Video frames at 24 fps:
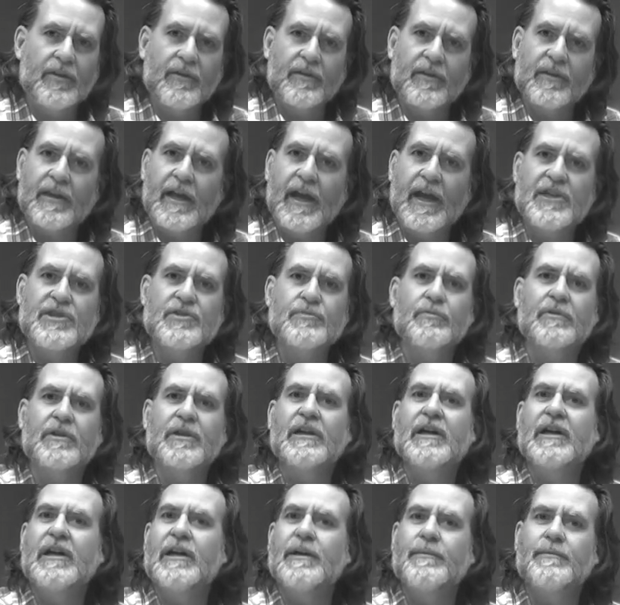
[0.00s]
Elijah will
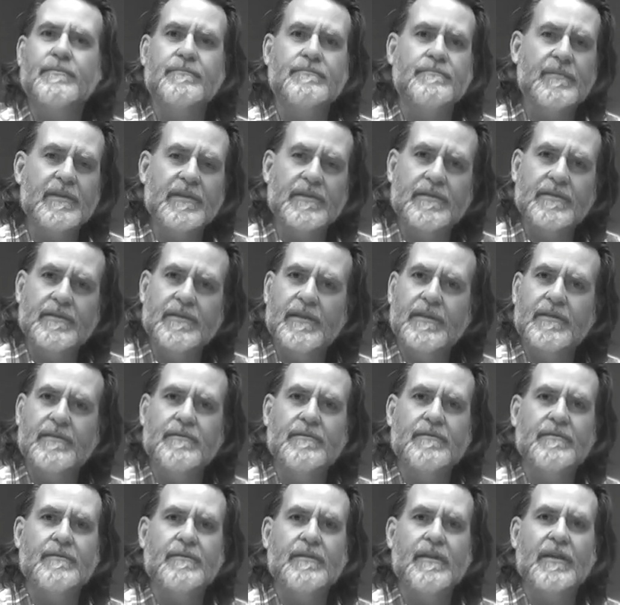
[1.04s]
come
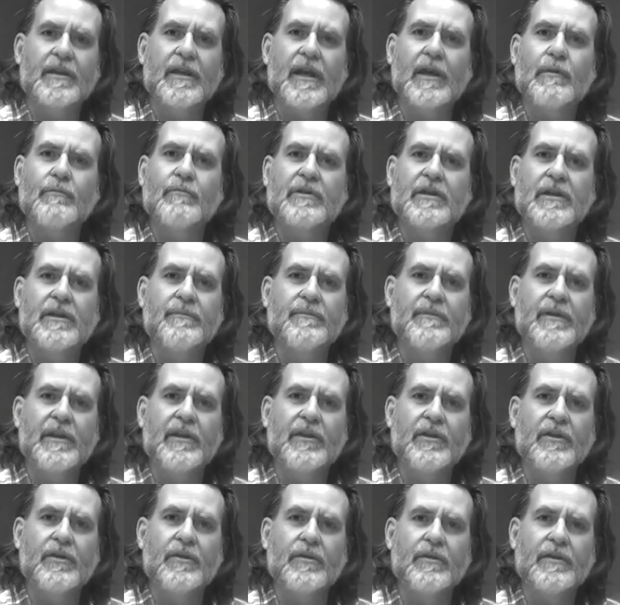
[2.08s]
and God will come
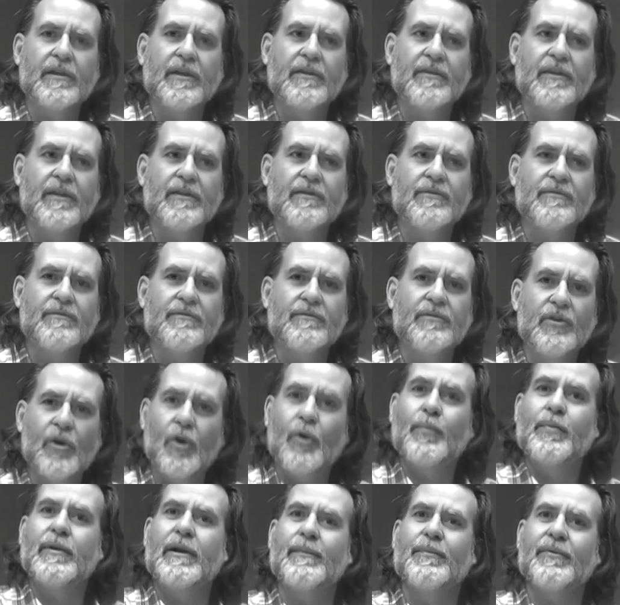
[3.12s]
near. And then you
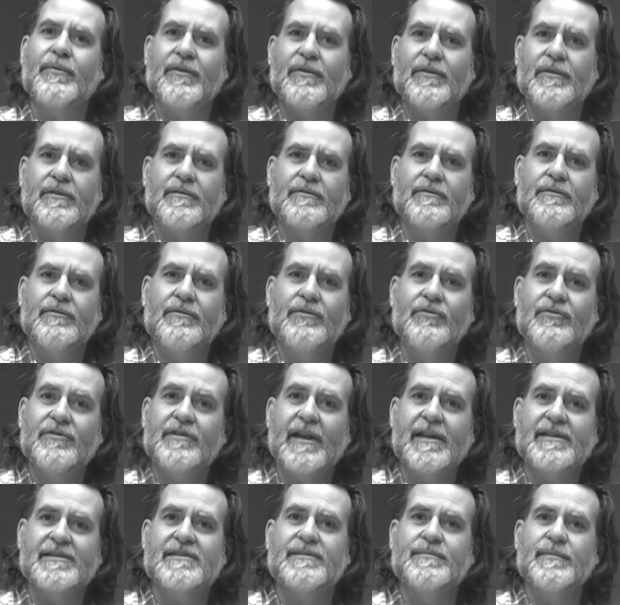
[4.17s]
open up in the New
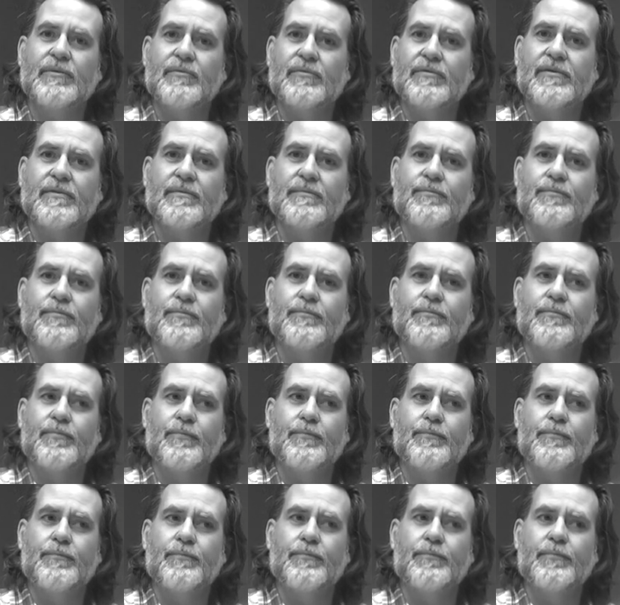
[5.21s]
Testament with the
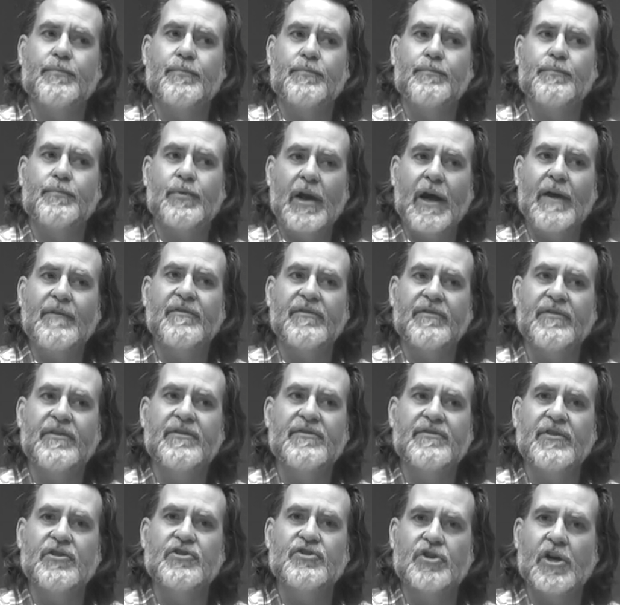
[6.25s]

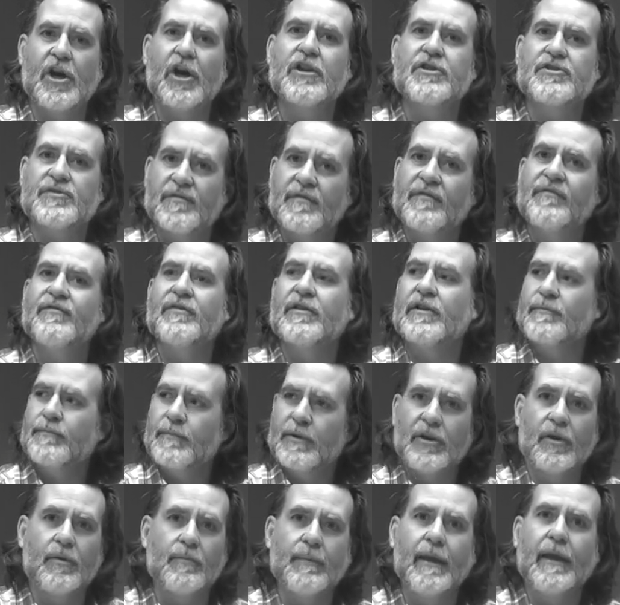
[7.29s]
prophecies that John is fulfilling,
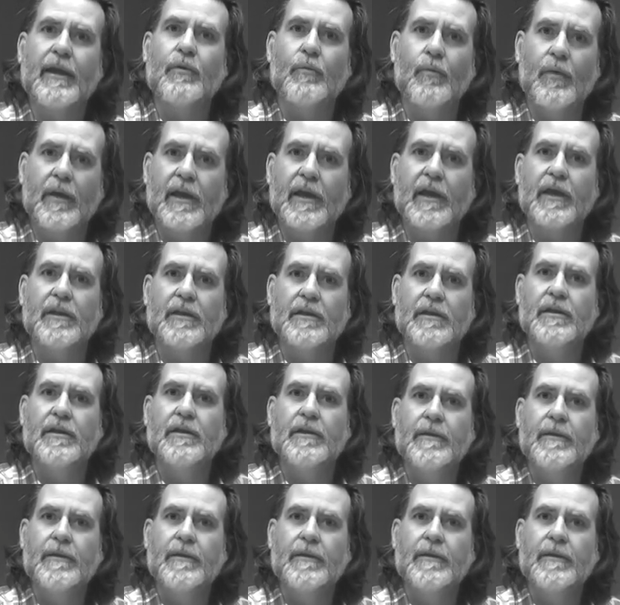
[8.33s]
make way,